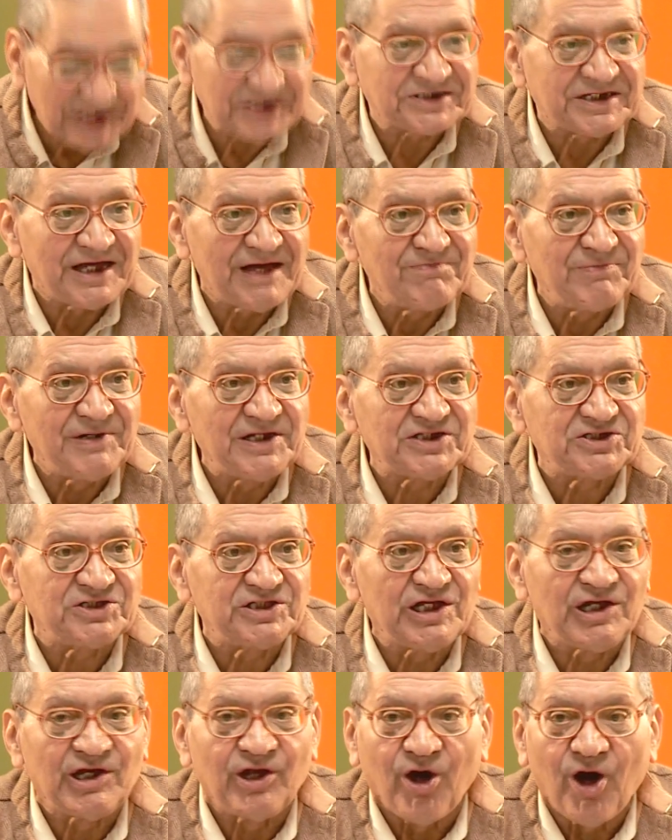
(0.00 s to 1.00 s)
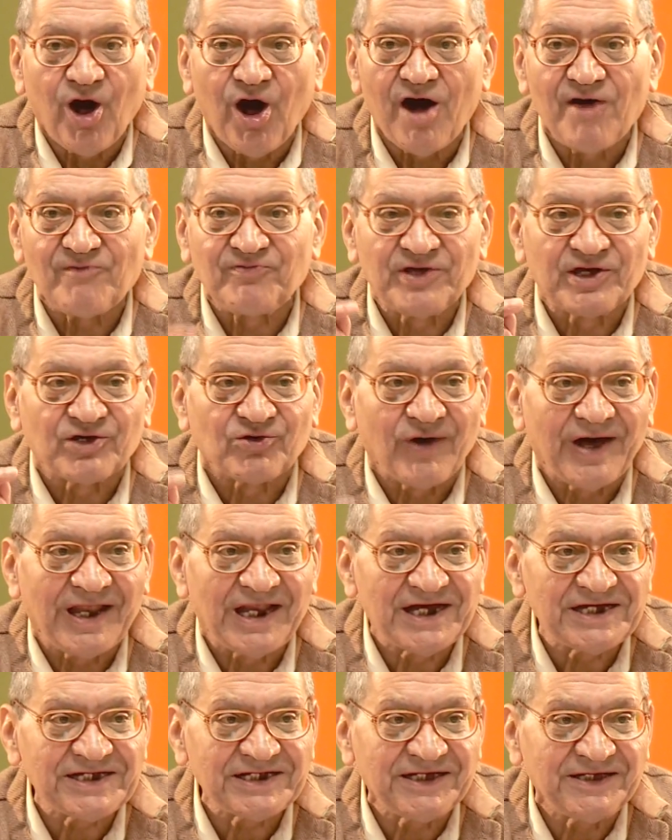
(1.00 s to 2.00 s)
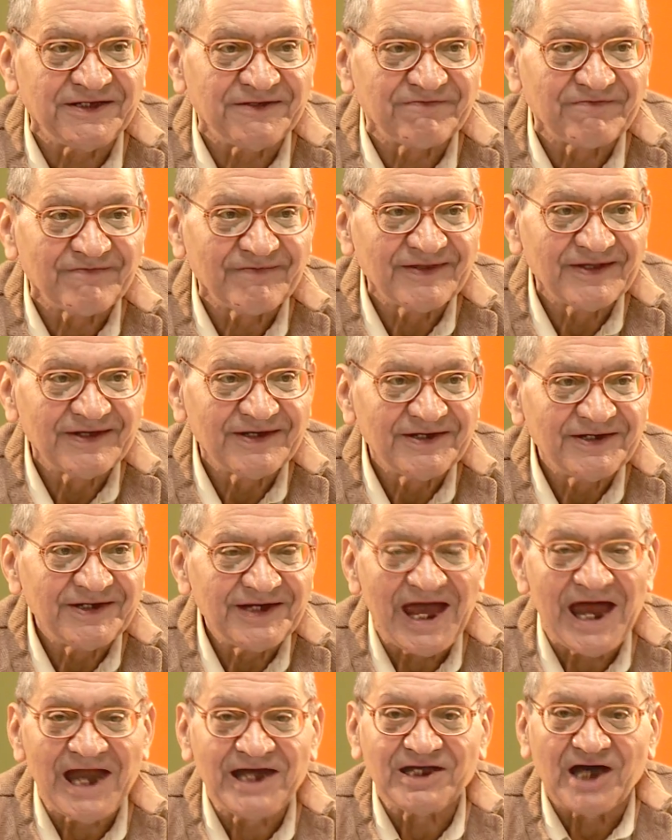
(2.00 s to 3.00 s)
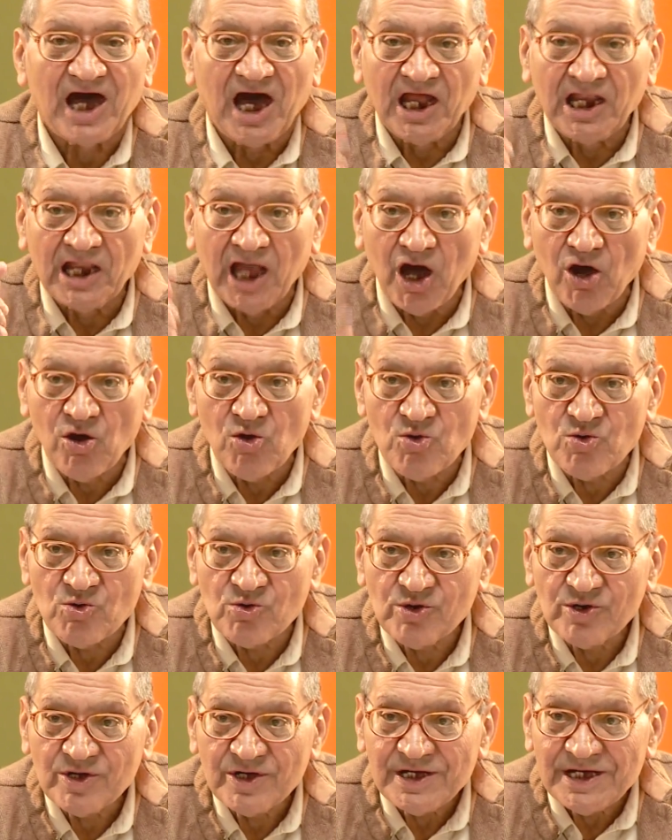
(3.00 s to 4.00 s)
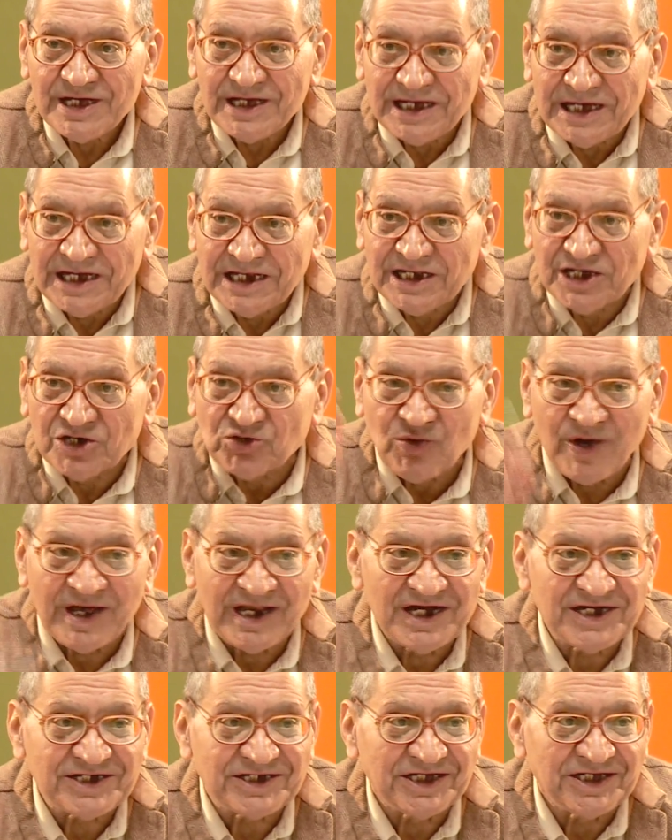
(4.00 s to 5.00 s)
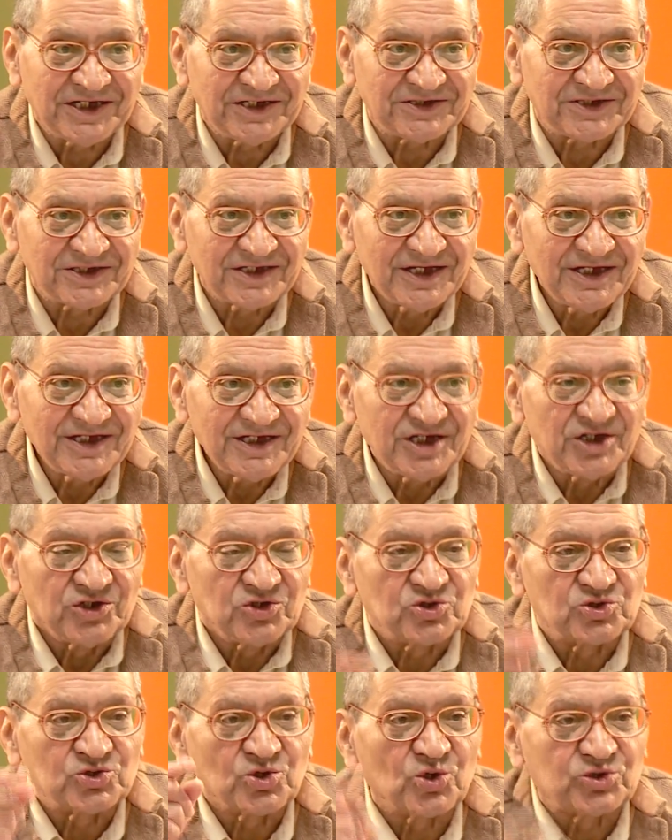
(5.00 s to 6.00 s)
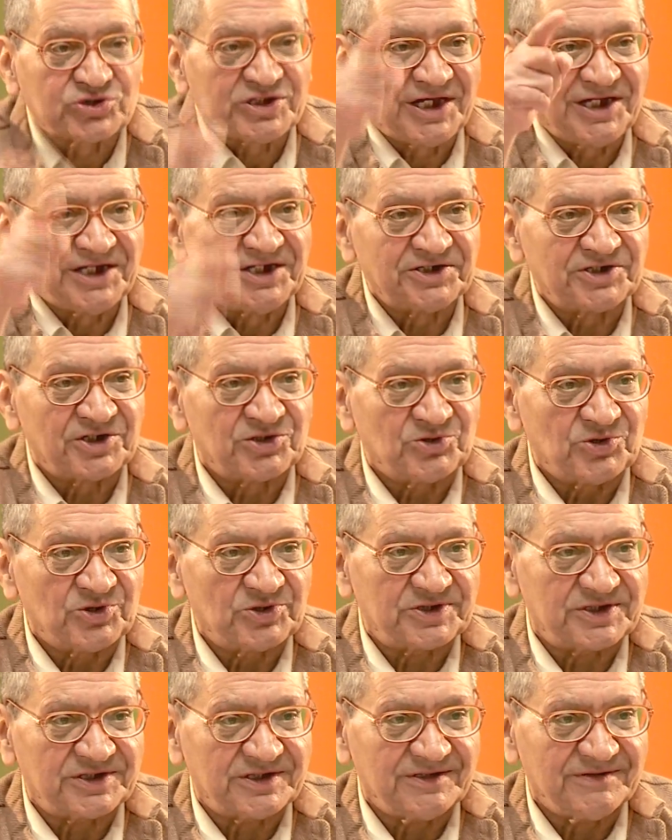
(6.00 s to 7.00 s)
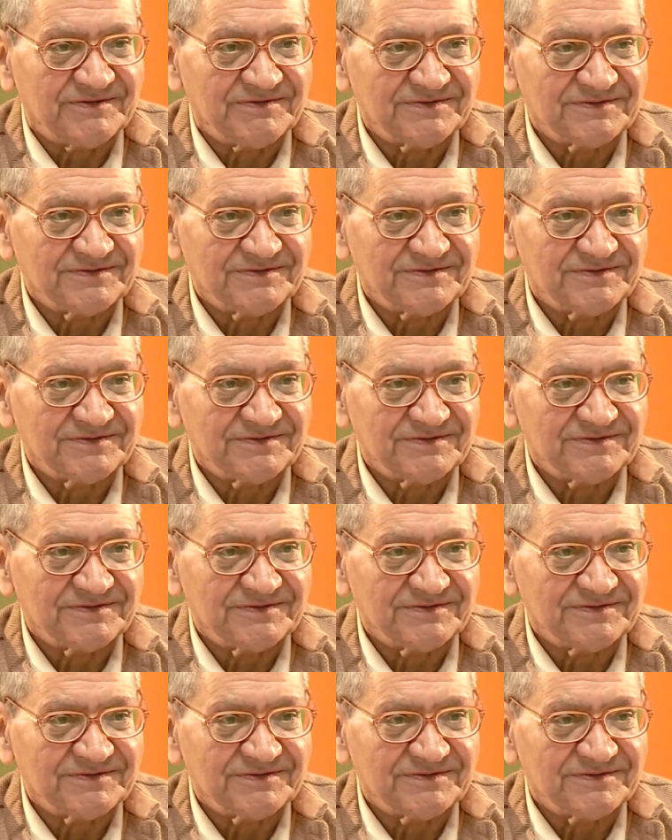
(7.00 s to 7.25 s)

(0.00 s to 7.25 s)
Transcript: establish the law of equality and allow inequalities in social intercourse.